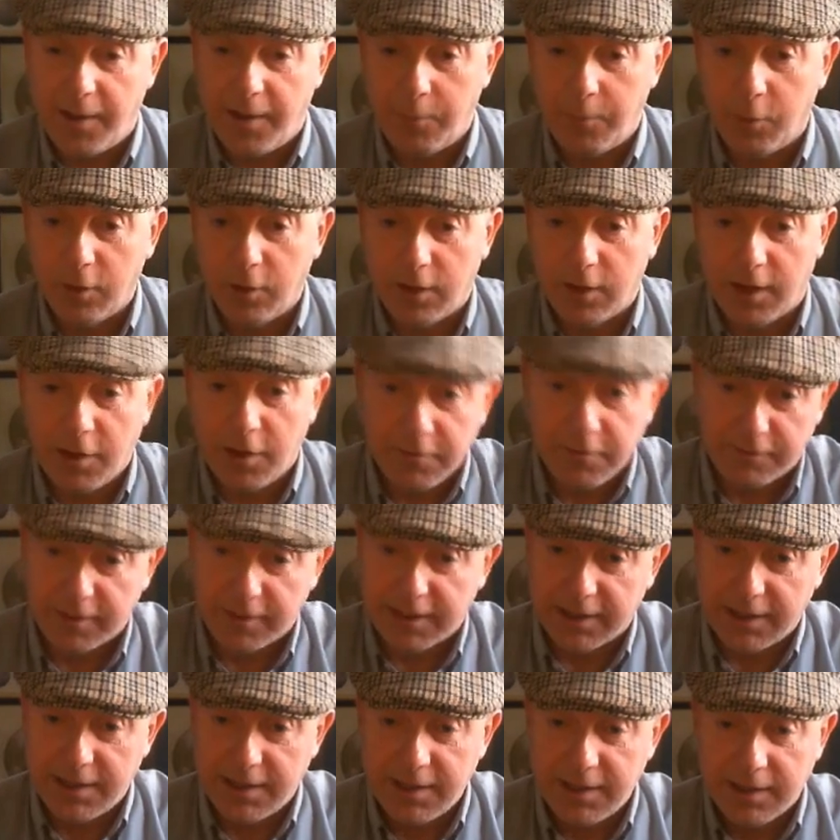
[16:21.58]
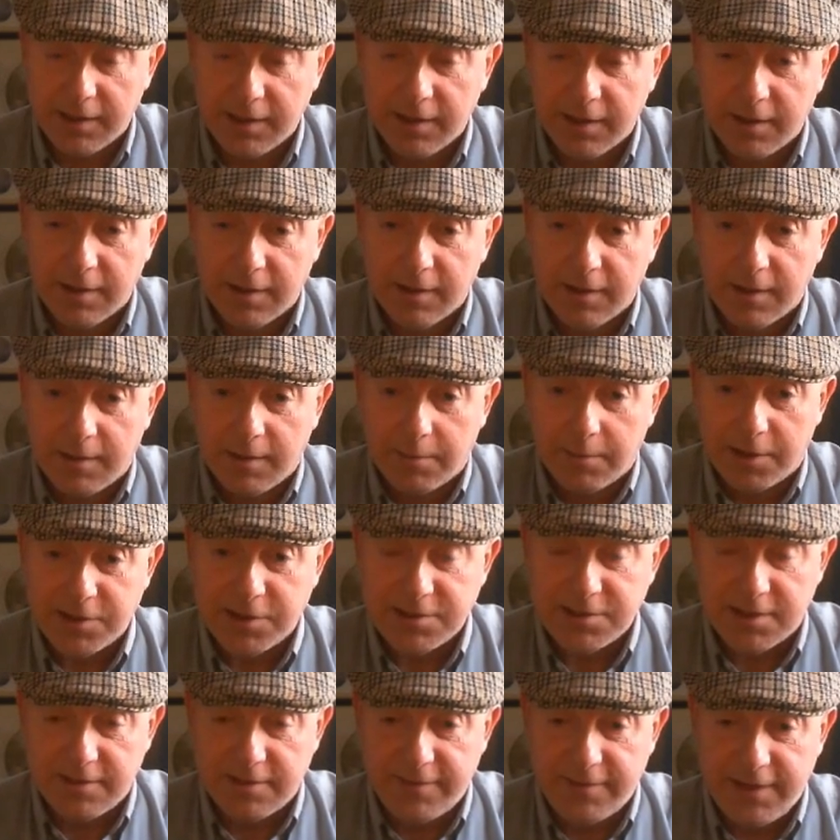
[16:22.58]
will hopefully post
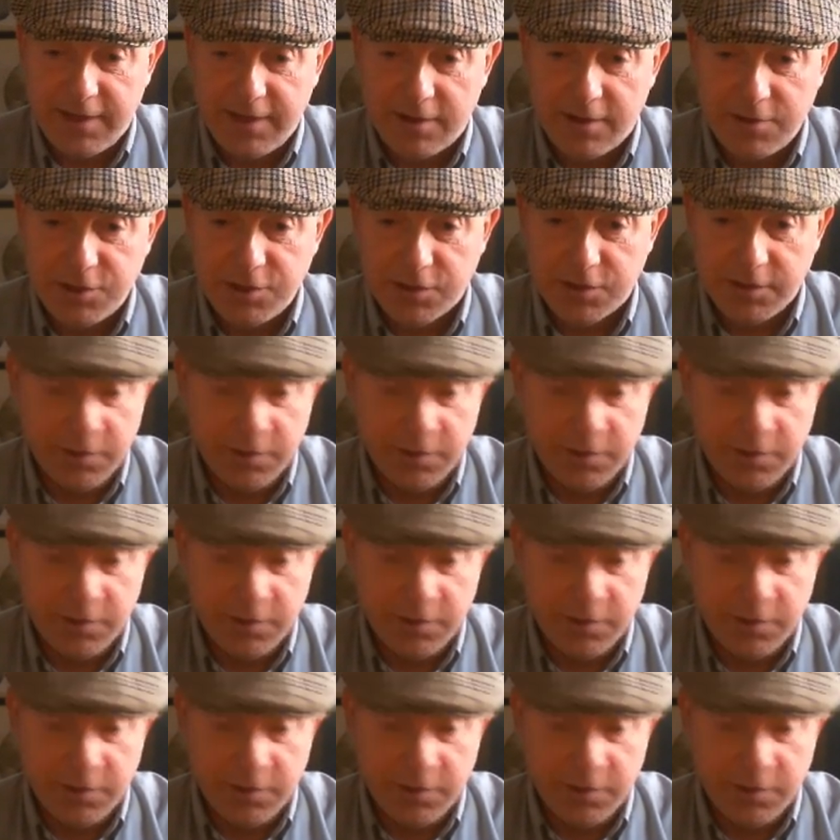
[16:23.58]
another video during the